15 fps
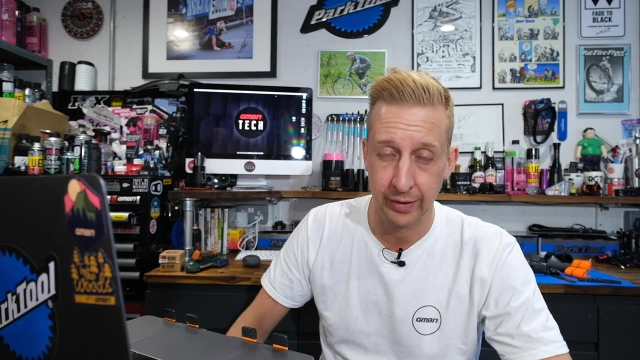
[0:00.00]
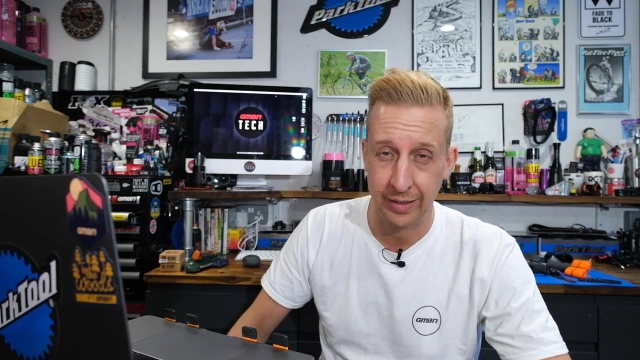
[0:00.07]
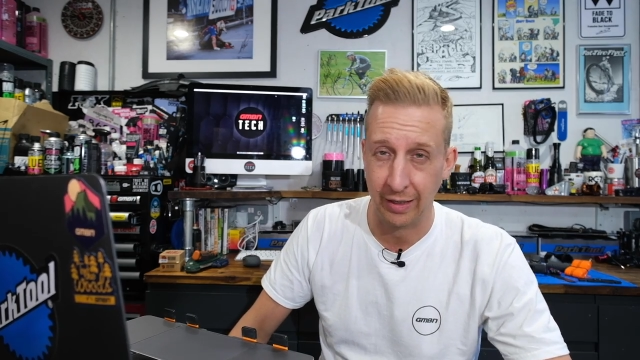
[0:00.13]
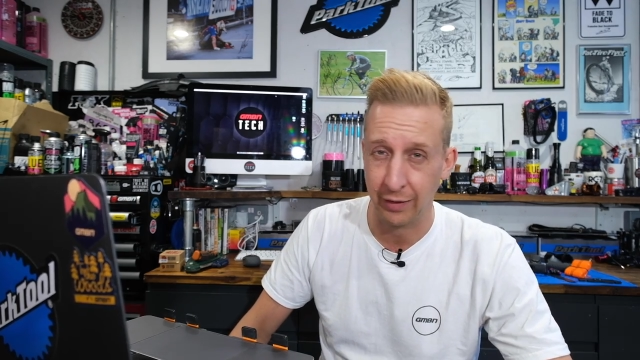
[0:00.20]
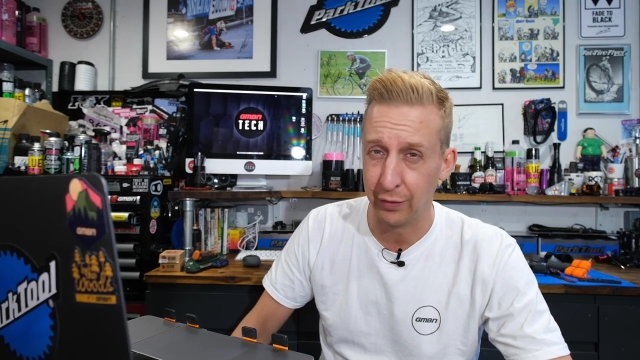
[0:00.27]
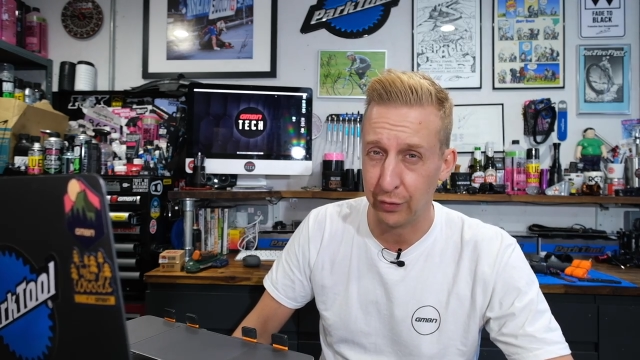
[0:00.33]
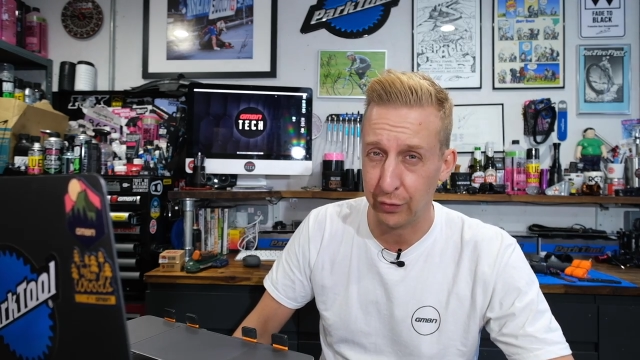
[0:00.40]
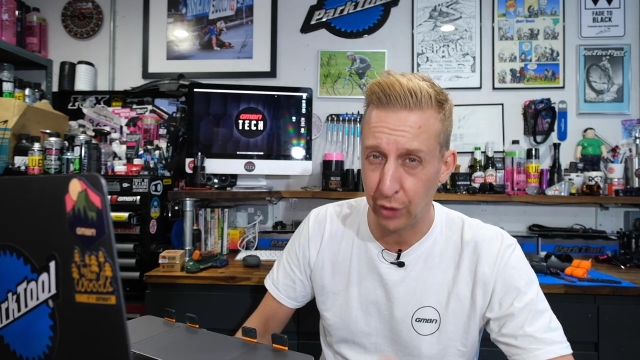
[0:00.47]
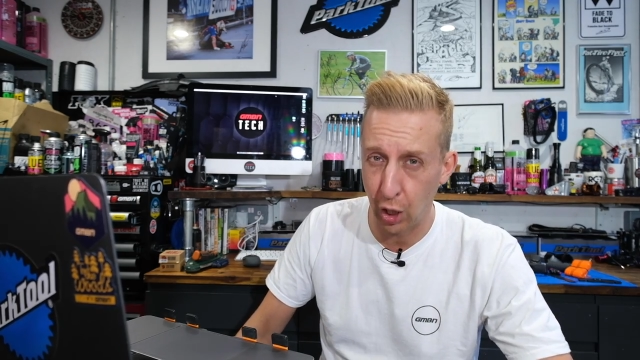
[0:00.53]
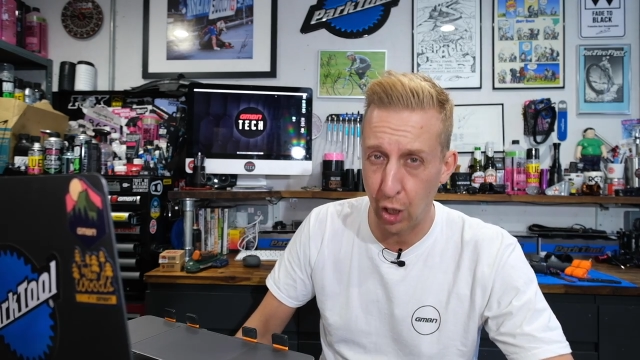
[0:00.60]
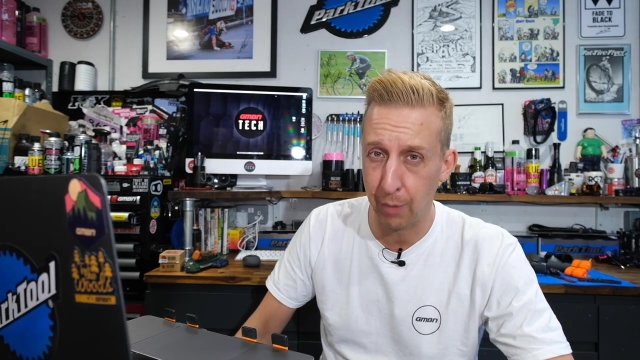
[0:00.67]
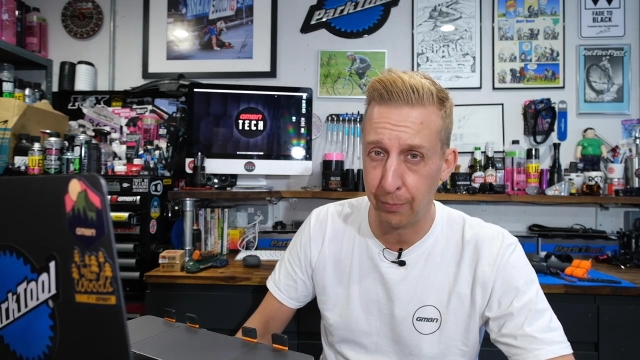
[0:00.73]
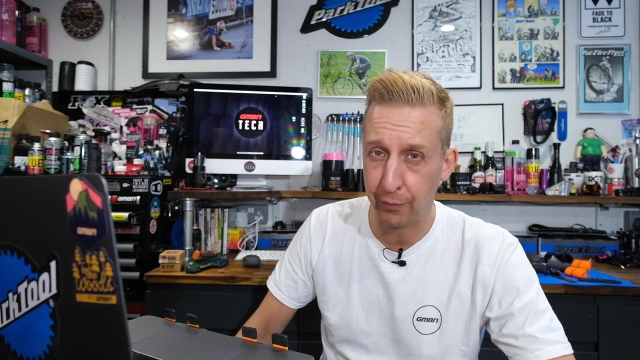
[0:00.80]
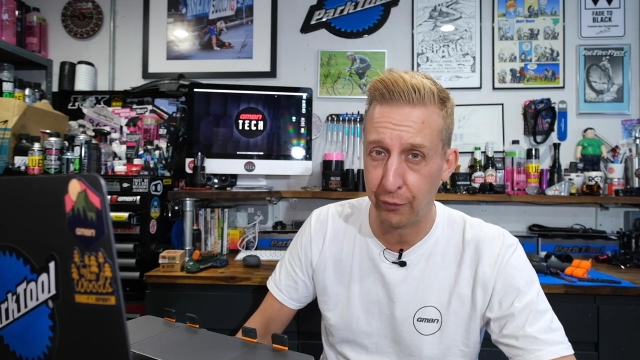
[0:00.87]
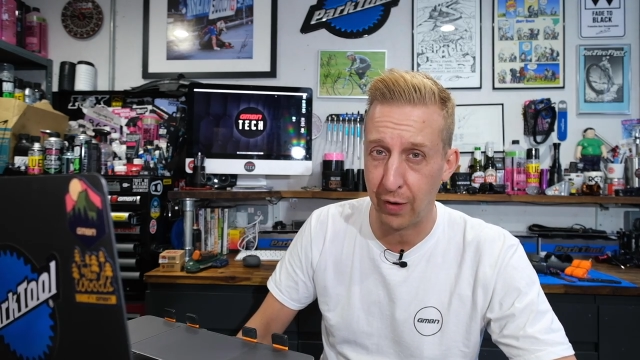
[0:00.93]
Now this is a
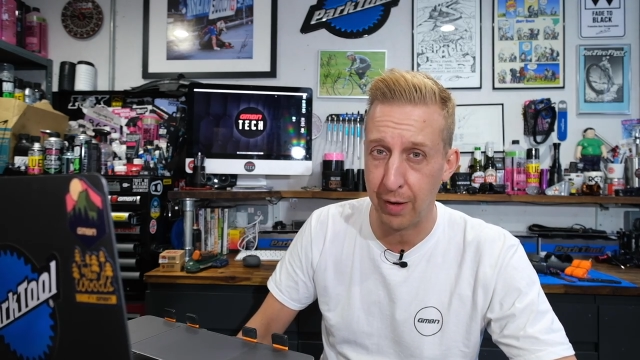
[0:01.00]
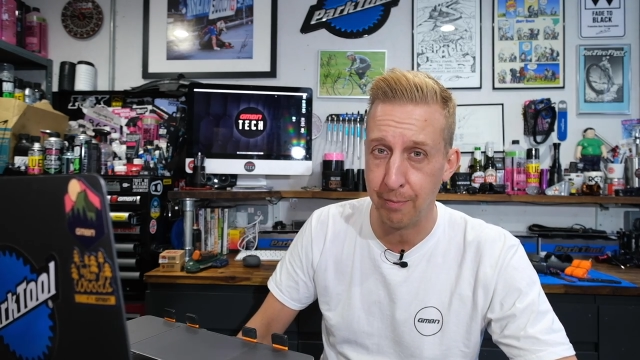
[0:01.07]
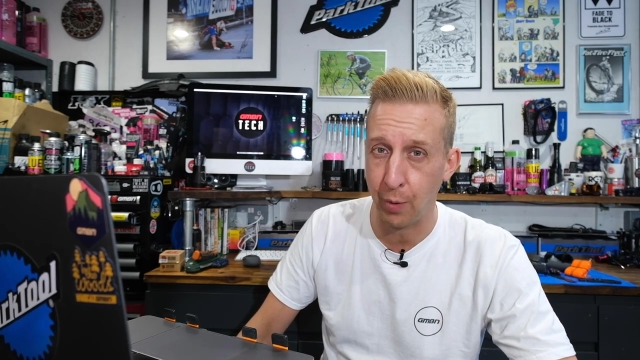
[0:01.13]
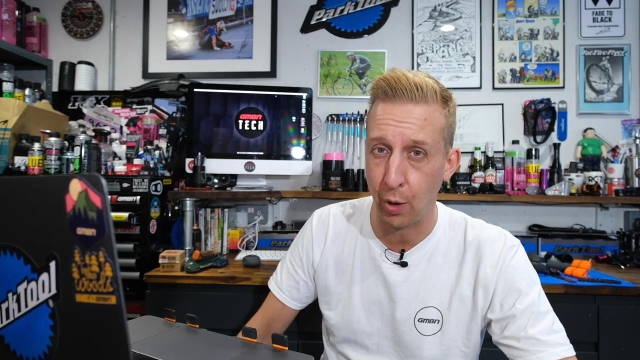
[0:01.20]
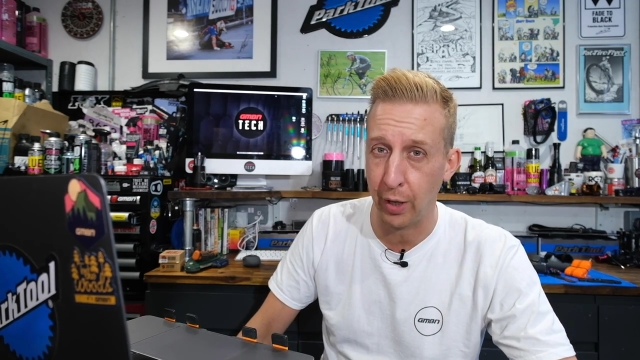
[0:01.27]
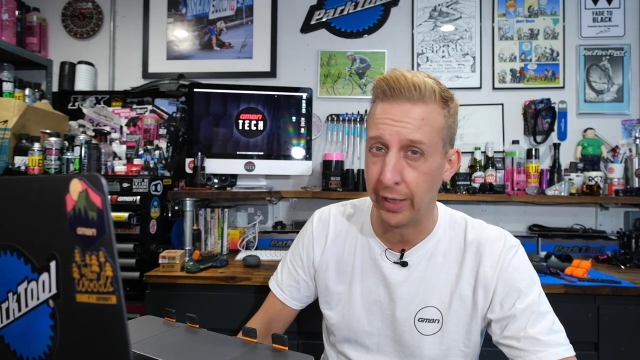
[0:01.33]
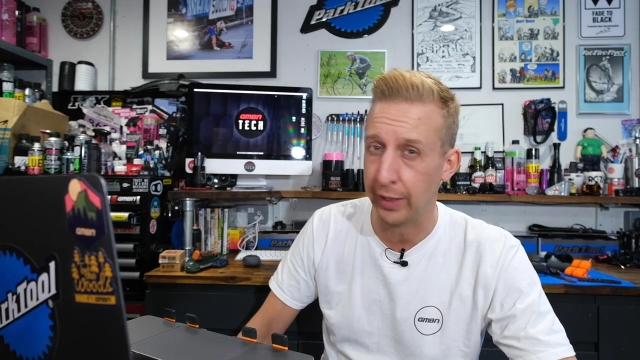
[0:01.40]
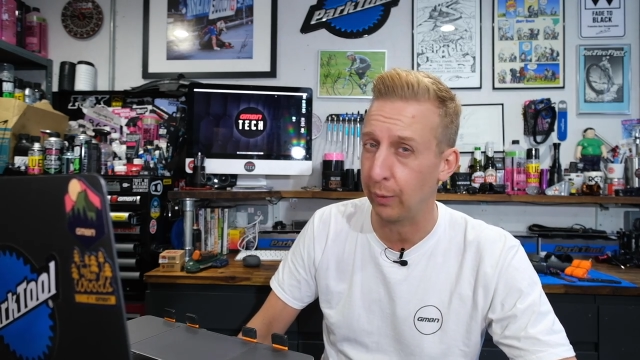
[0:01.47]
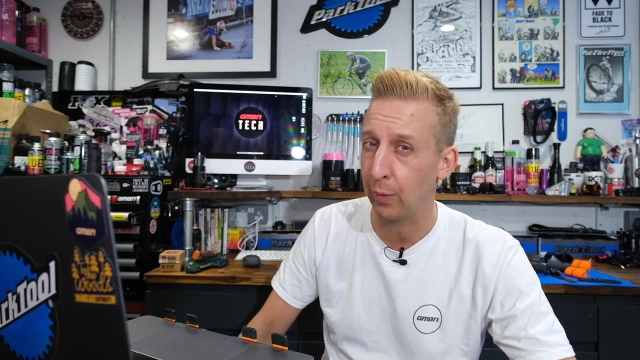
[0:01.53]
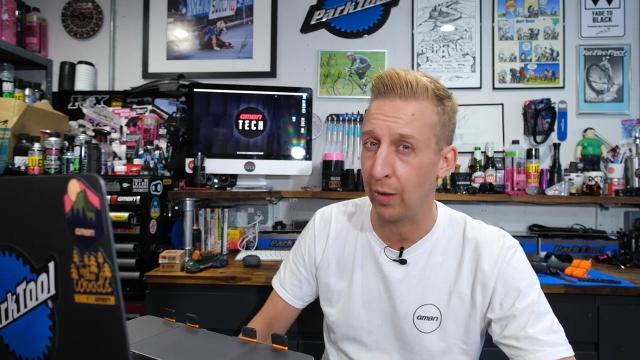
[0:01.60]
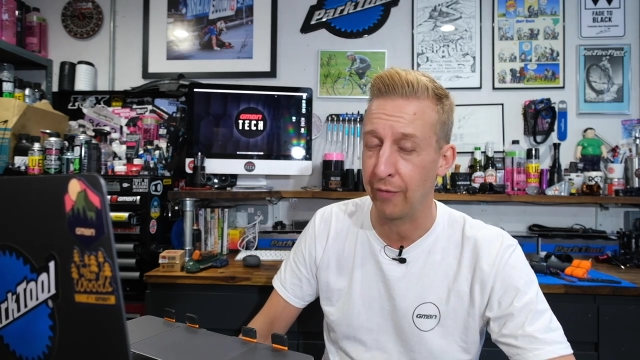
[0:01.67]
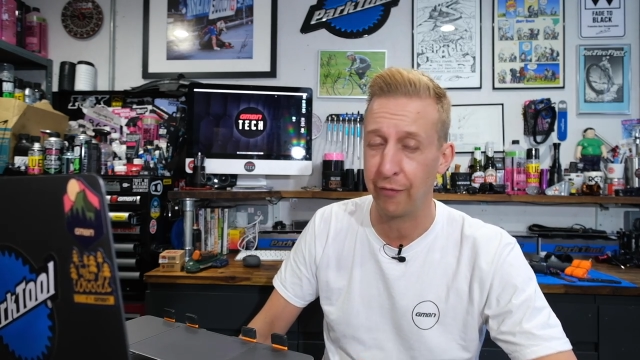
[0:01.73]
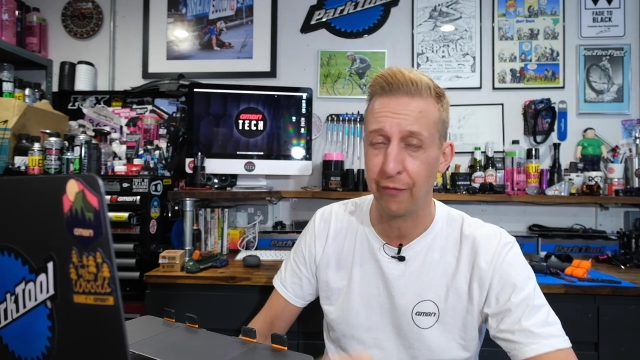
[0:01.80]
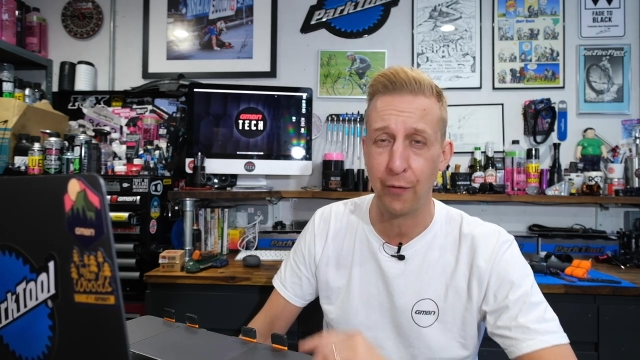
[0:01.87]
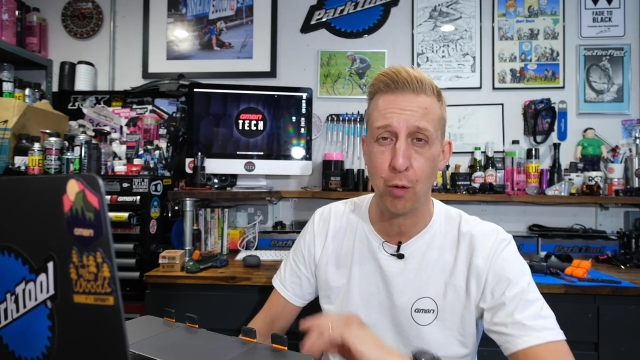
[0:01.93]
carbon frame bike
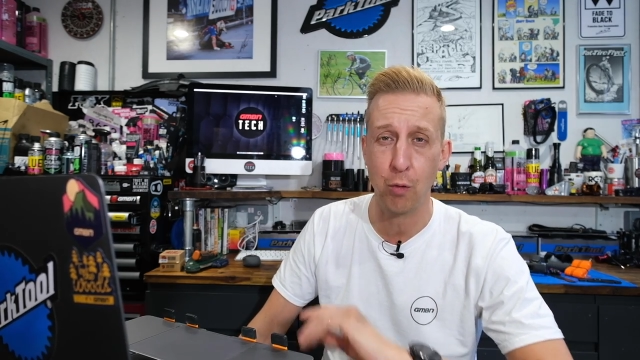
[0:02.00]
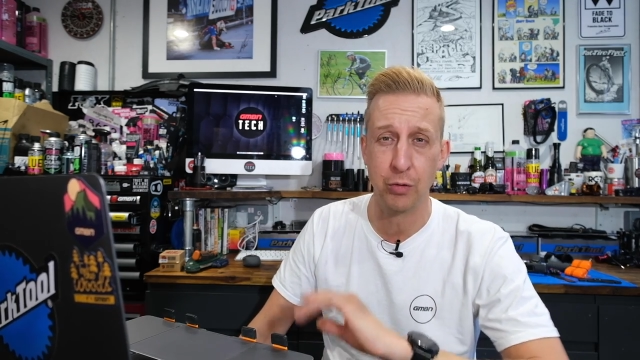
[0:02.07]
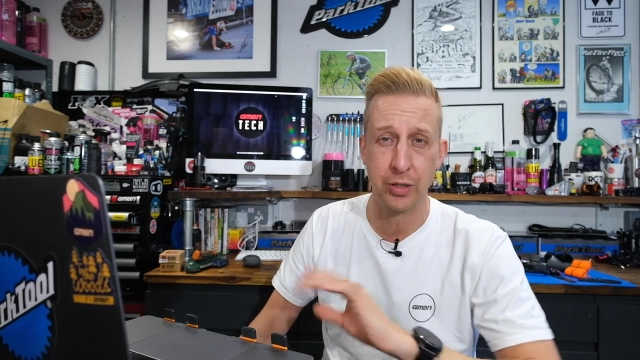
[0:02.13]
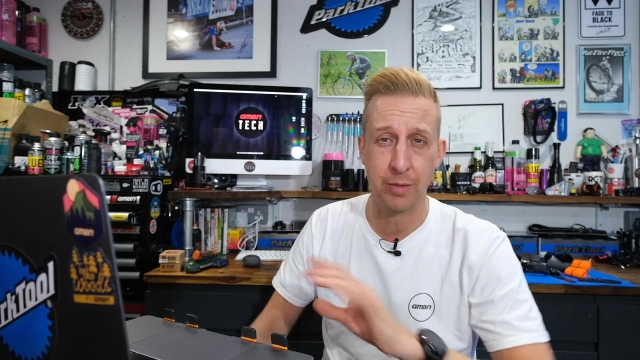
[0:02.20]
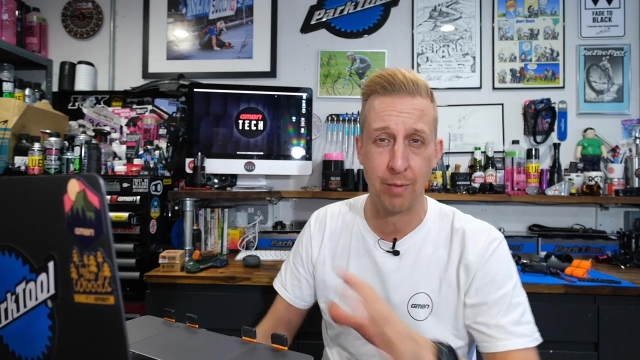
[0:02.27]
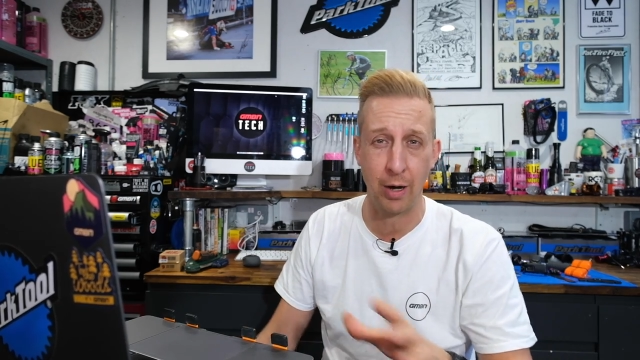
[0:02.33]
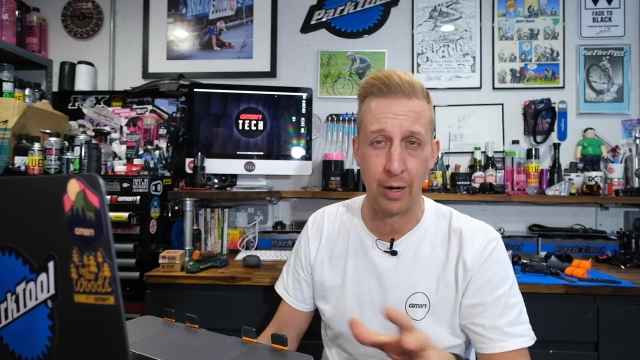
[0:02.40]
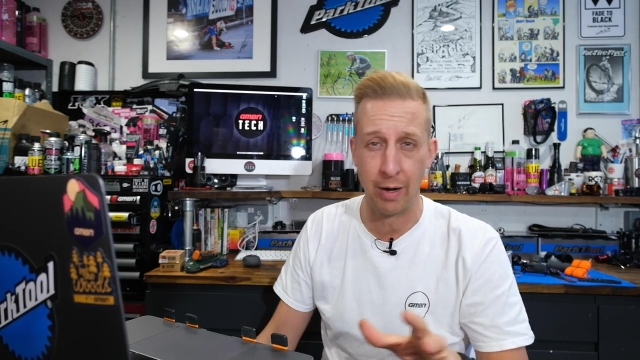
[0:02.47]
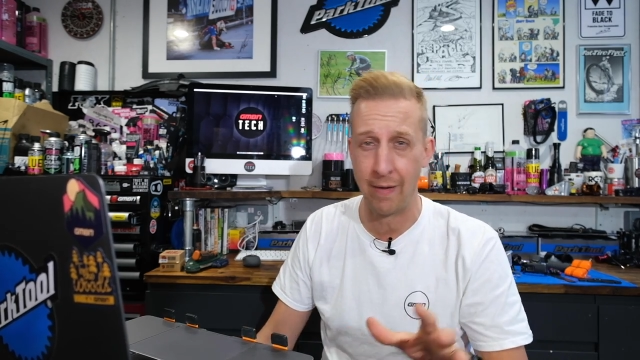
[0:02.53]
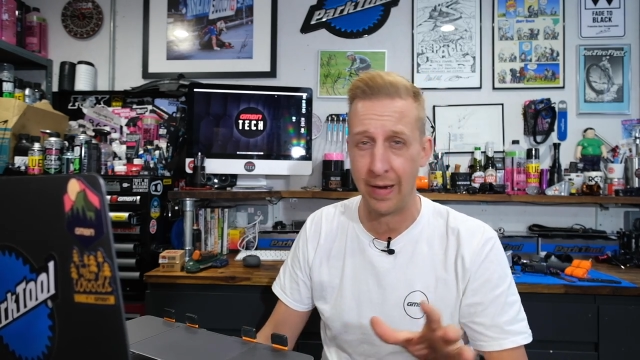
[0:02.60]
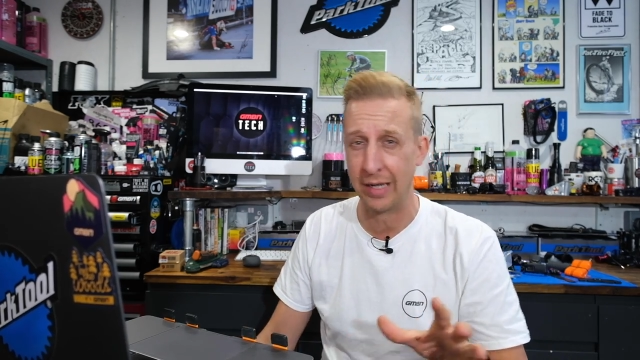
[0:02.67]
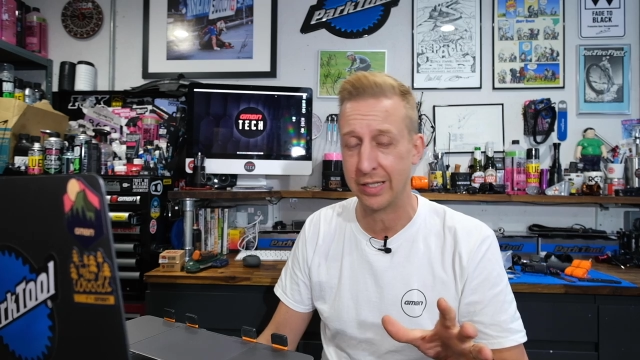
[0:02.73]
with full Shimano